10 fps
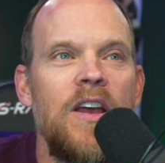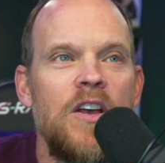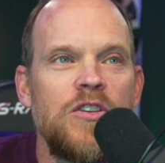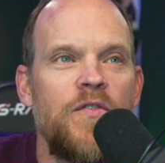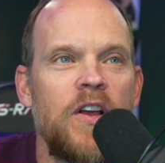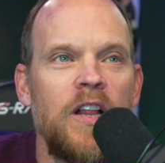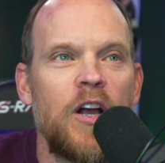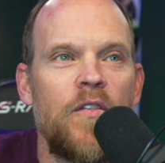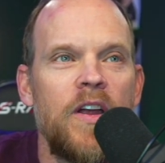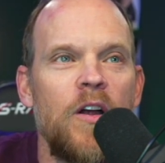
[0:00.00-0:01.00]
So if you click
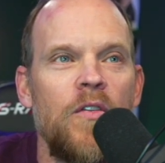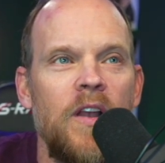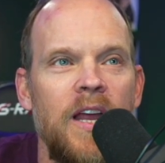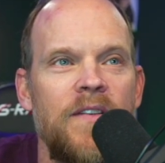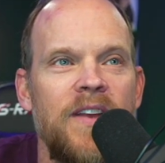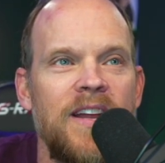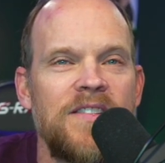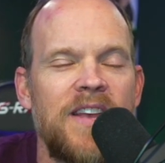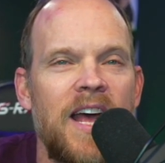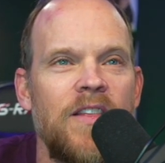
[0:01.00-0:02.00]
over here on the left-hand
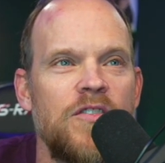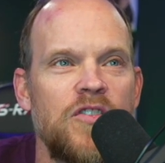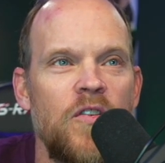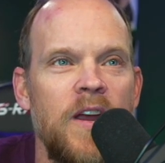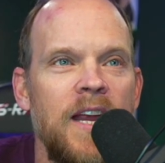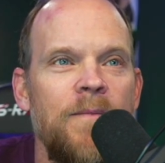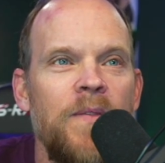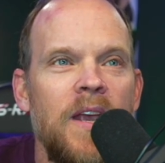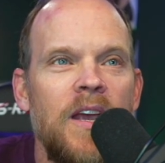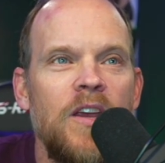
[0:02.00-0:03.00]
side of the screen,
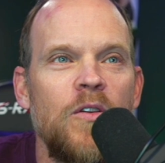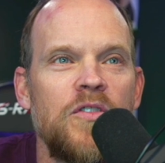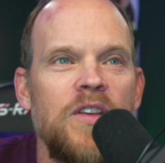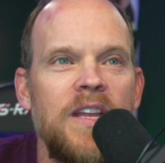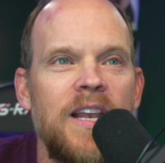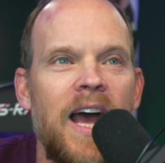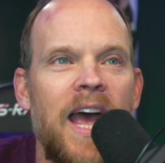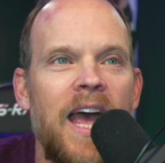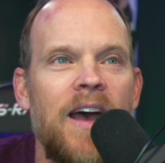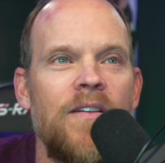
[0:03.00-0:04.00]
you'll see that I
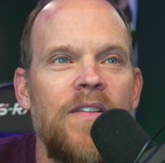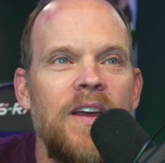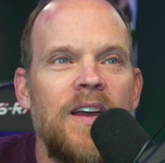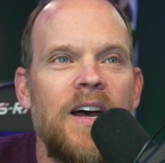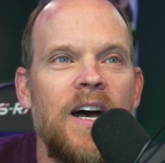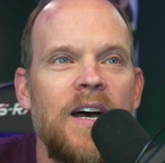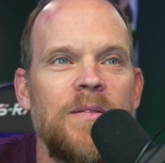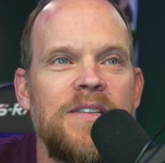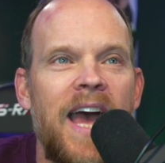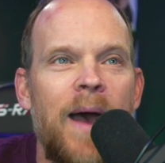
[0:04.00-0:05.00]
have
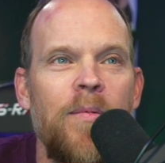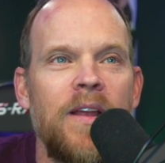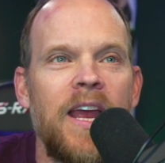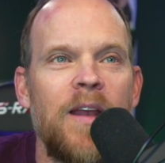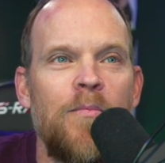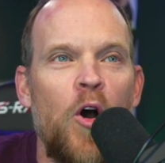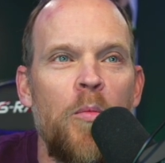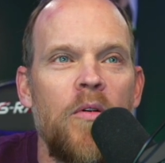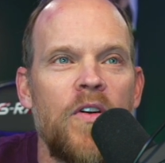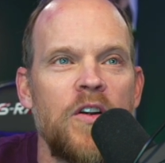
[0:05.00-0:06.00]
tablet and
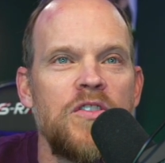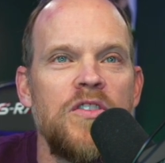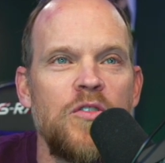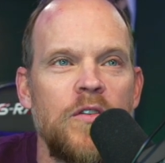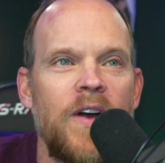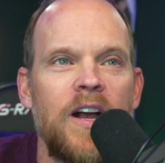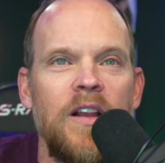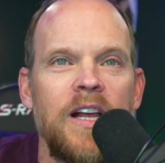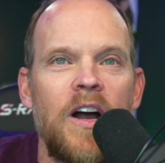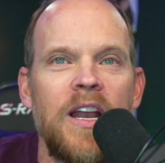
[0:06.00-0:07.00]
mobile version. So if I
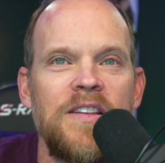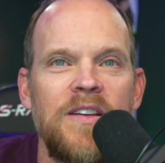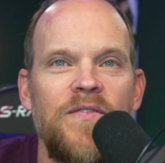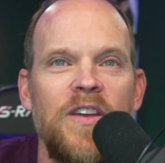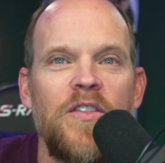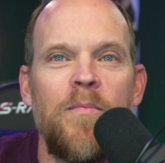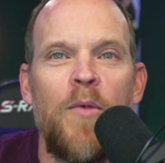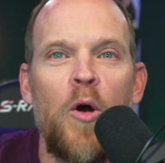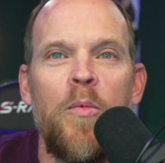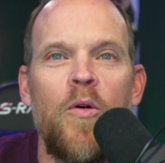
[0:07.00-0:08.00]
click on as if they're the
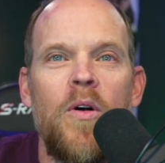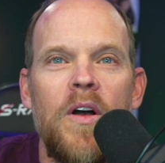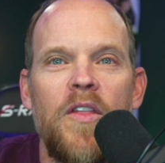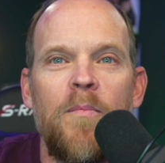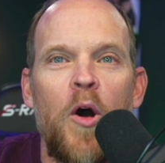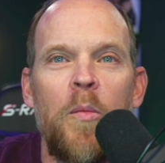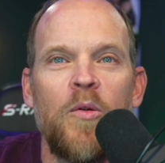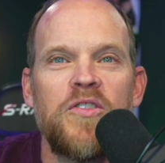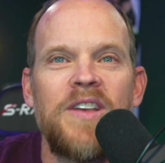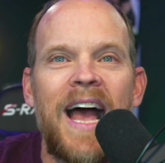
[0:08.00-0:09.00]
mobile
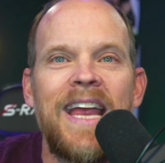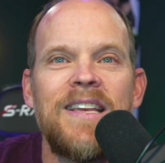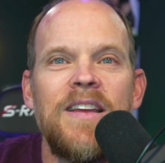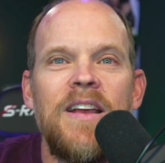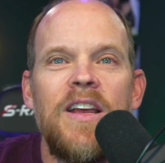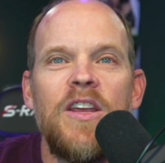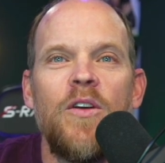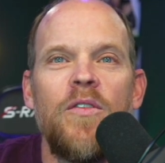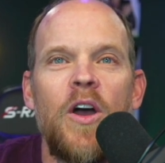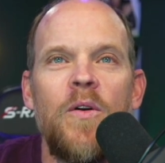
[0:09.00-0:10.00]
site, you'll
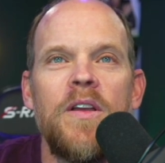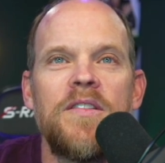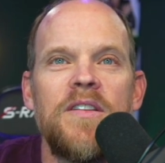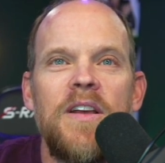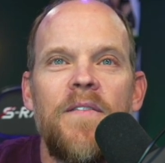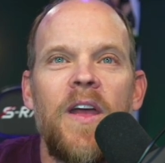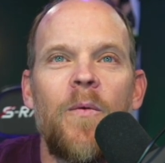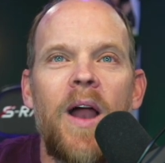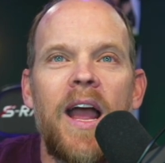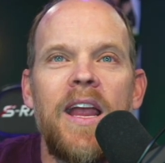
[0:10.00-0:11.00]
notice that
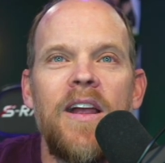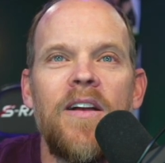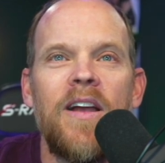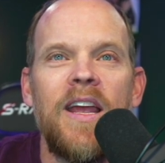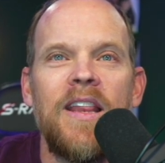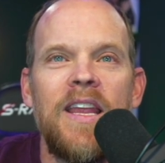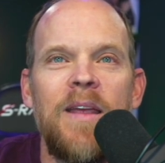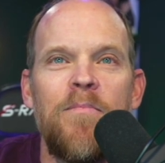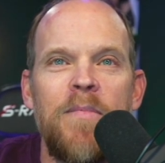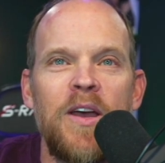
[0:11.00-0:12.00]
right here in the
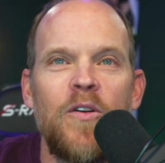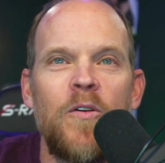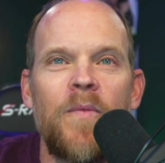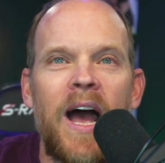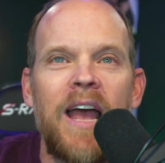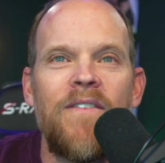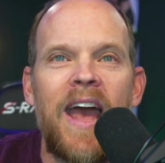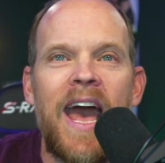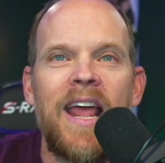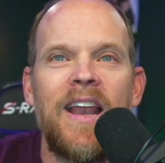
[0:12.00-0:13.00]
middle, I have
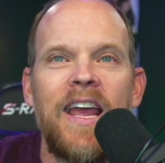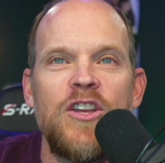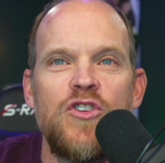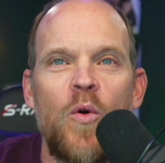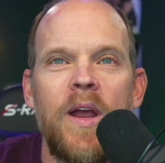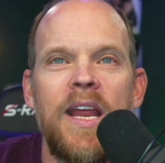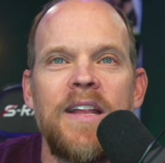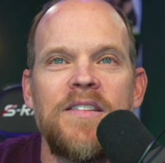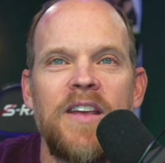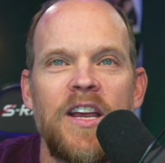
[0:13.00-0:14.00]
added a join in
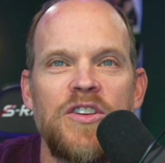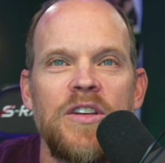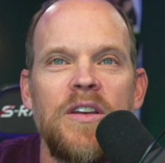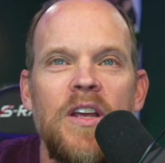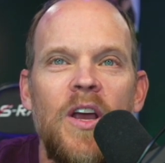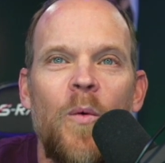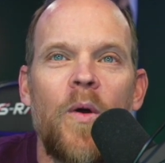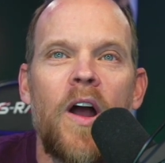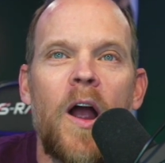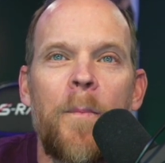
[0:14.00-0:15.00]
section where
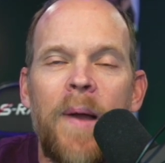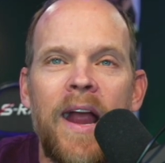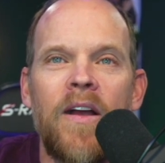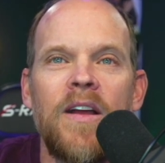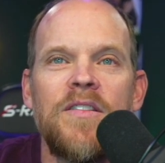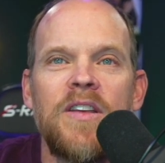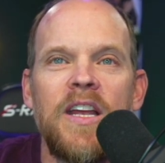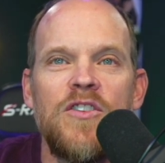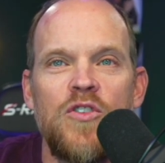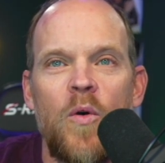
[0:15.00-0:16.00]
our parents
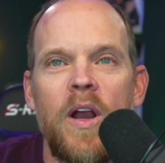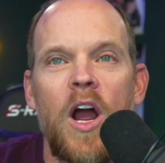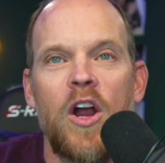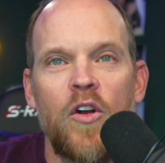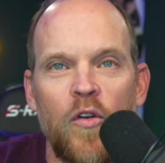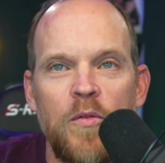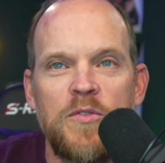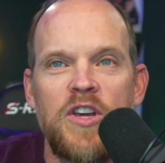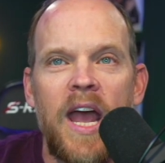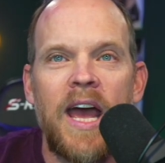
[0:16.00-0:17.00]
can join our group
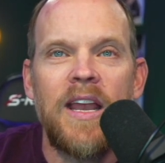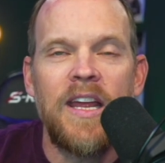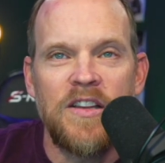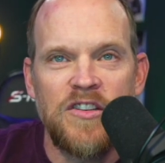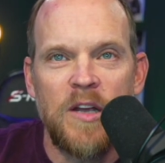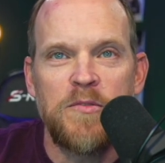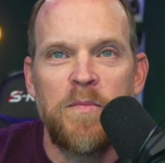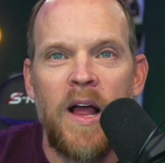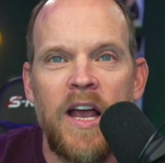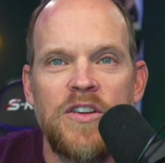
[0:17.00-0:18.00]
chat in
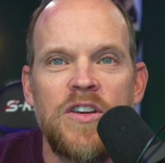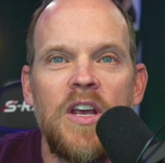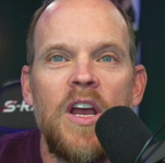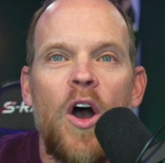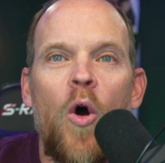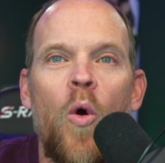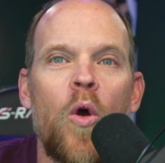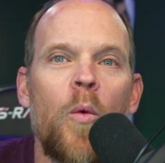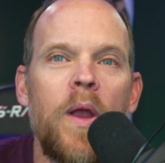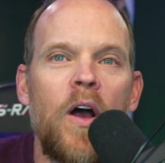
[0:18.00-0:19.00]
Subsplash, or
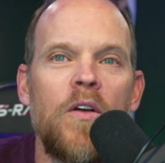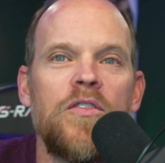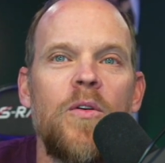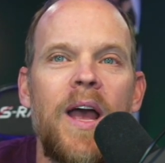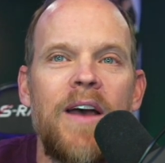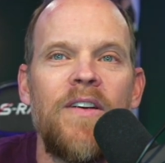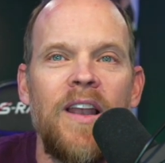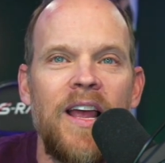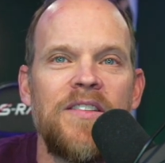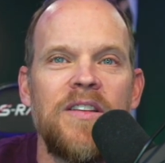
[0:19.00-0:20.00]
we also have a
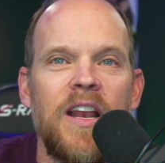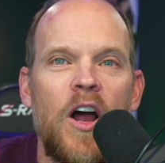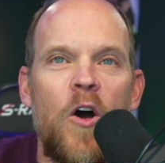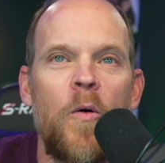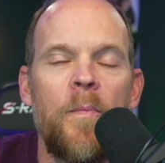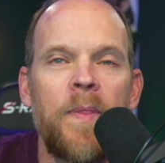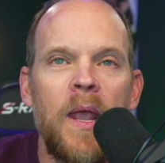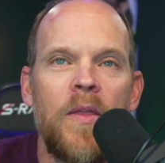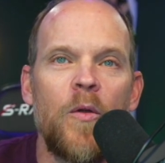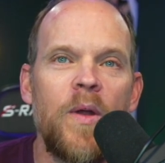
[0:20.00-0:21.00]
lesson at home.
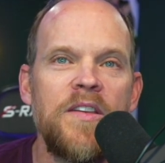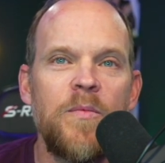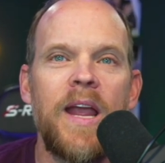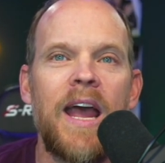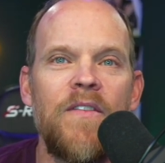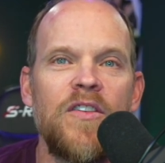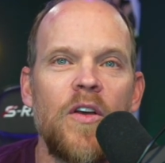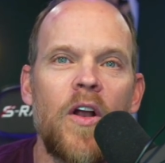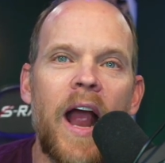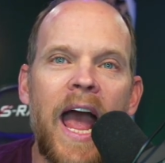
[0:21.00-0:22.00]
The reason we have this on
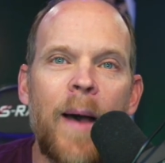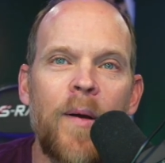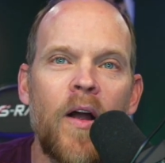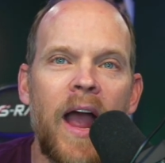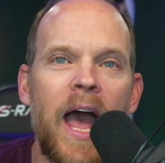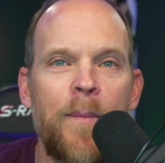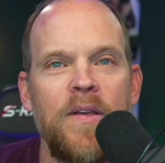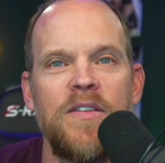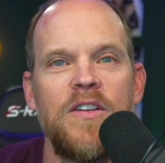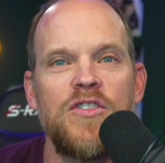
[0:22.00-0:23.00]
our app
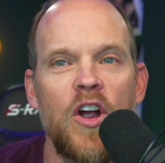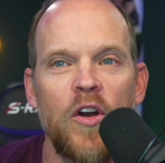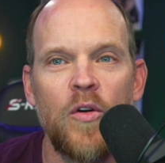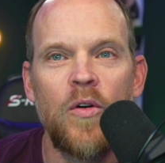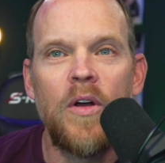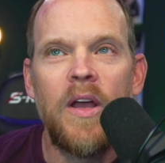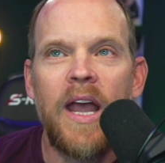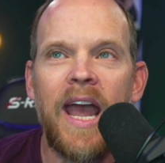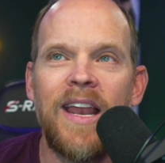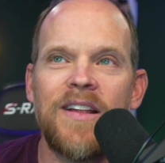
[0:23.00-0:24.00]
is internal
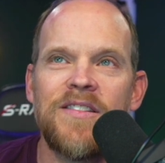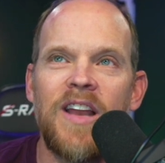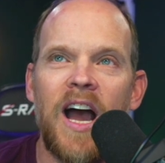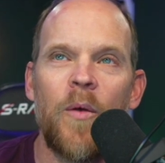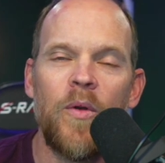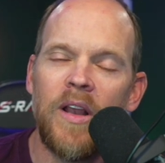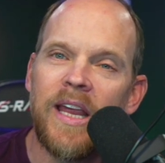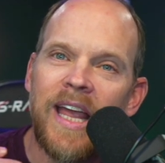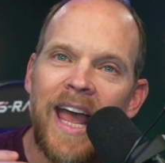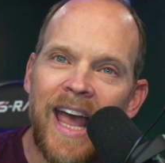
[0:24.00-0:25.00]
and it's not
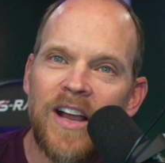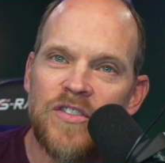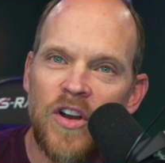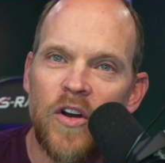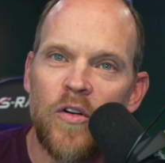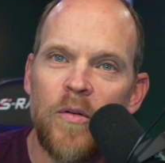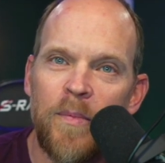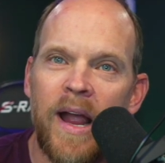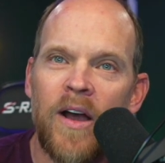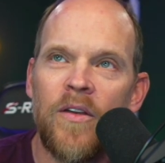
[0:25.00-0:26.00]
really external
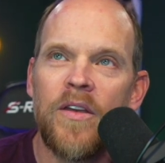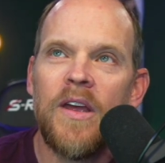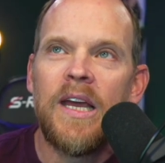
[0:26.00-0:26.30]
bound,